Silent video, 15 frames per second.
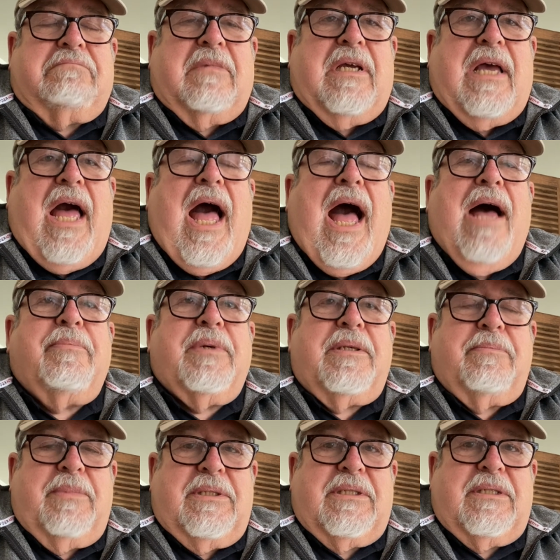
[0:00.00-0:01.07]
common
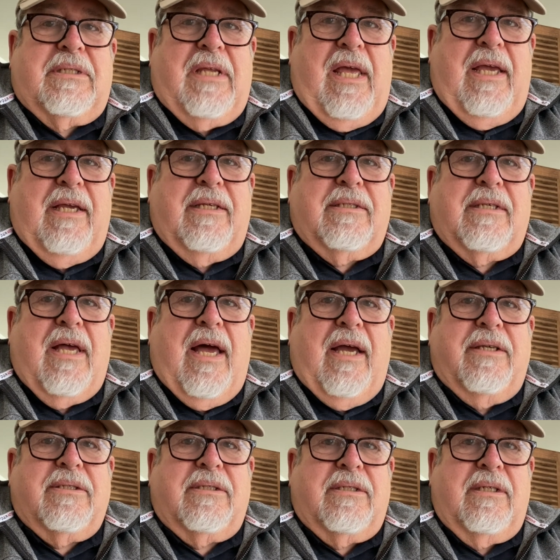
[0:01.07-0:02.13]
mistakes I
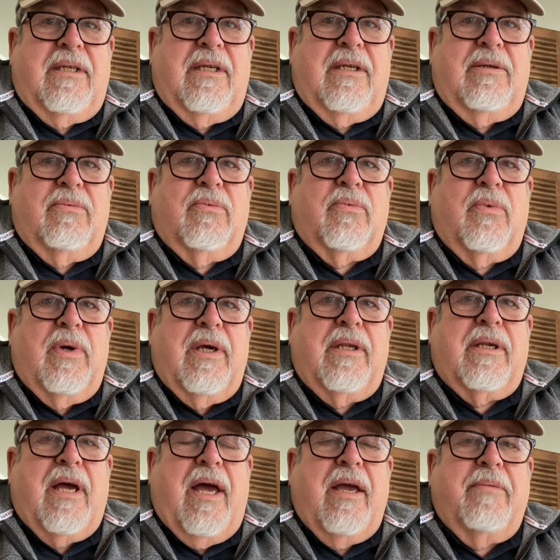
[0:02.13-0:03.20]
see when
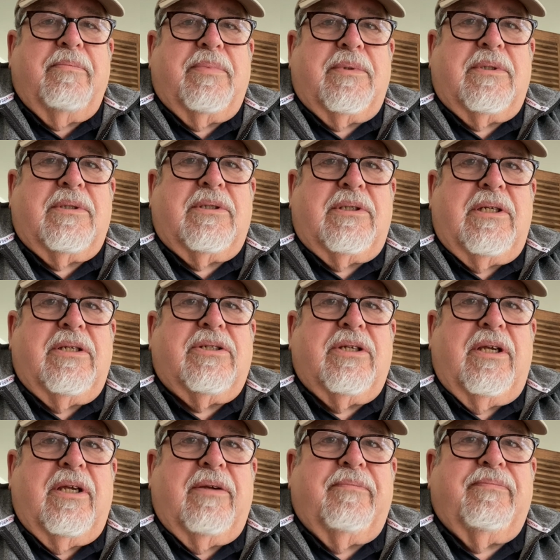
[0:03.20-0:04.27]
I'm
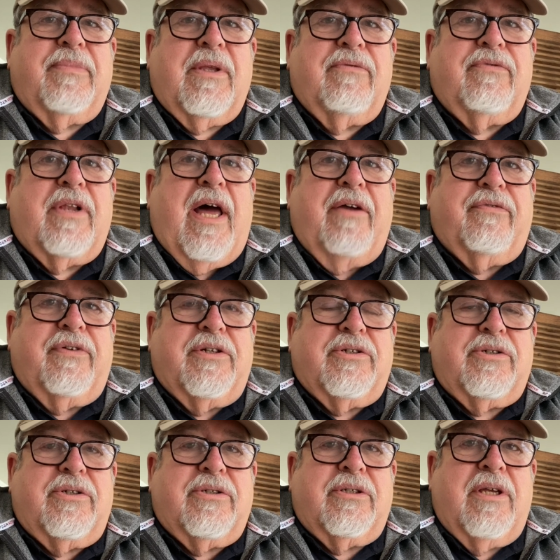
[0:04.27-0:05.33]
teaching fly
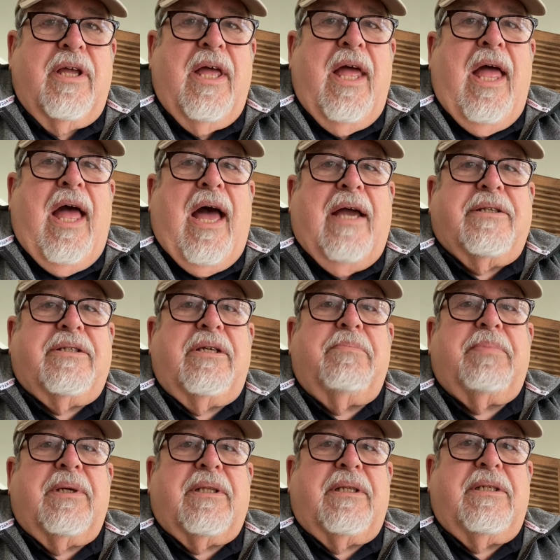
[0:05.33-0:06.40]
fishers. I
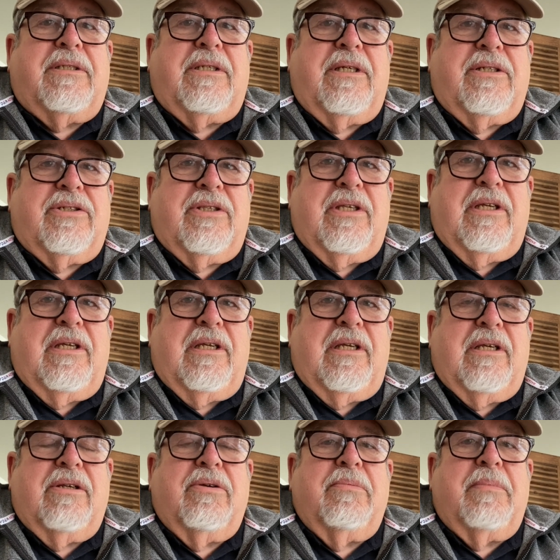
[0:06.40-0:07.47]
typically teach the
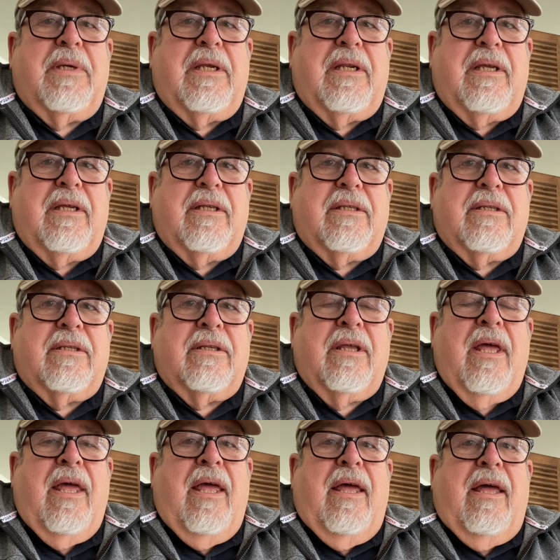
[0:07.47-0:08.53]
intermediate
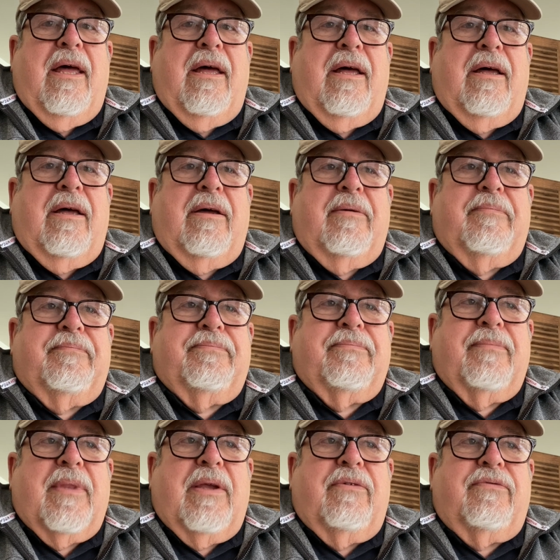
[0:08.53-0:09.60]

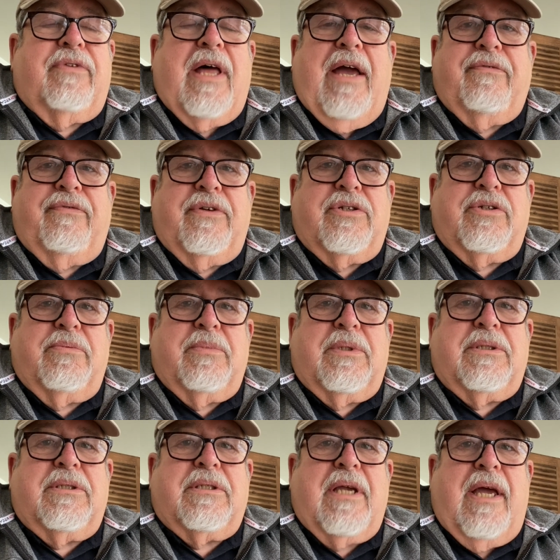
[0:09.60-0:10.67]
fly
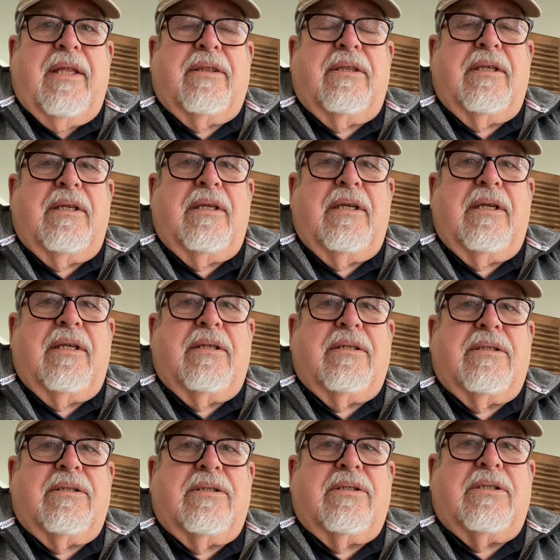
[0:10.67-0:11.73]
fishermen's at the
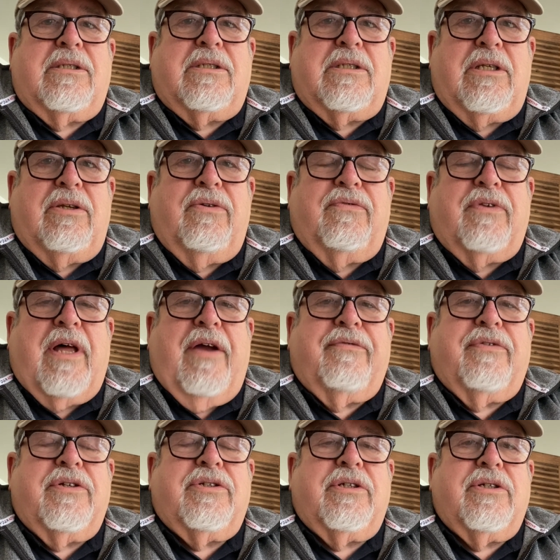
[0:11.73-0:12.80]
TU fly
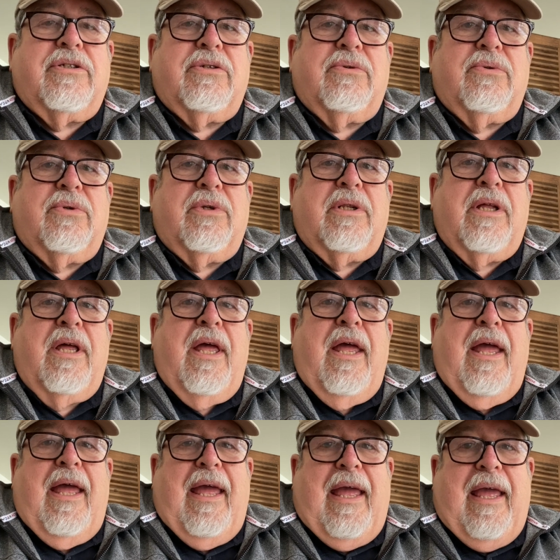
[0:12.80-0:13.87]
fishing school,
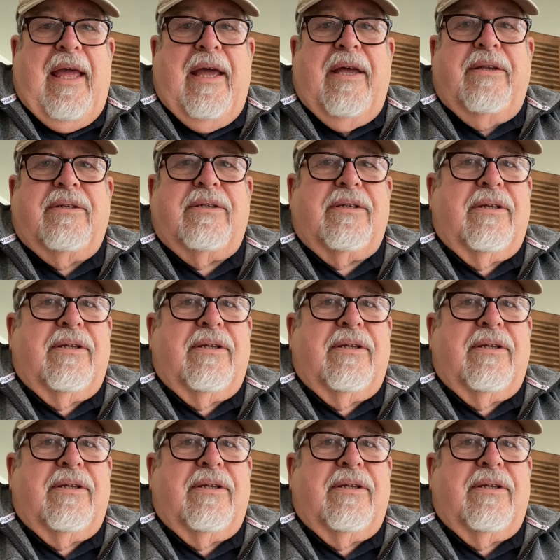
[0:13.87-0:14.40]
and